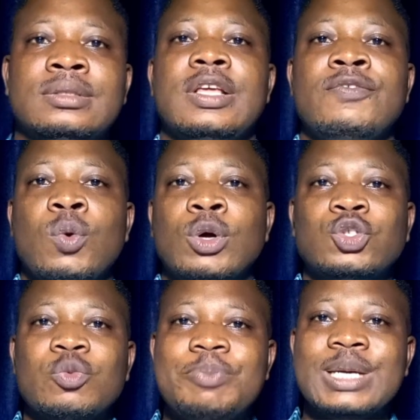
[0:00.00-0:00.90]
if you want
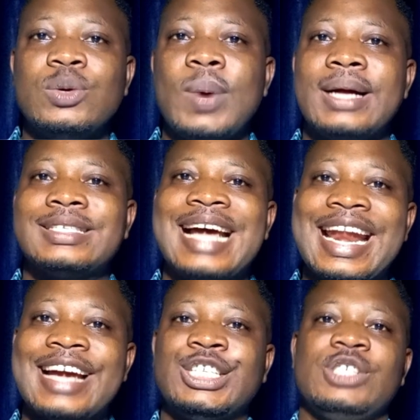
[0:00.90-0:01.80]
to build wealth
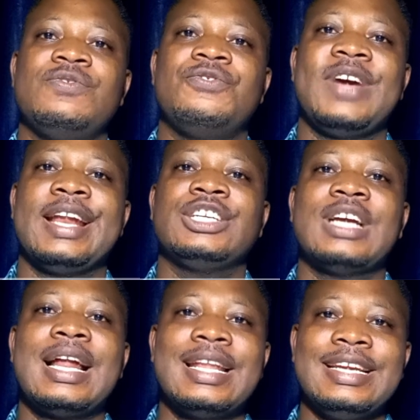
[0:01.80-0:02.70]
and achieve
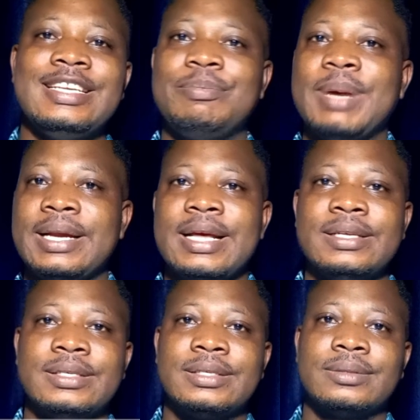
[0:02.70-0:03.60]
financial
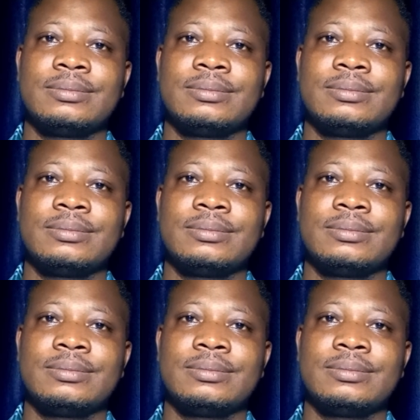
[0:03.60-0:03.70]
independence.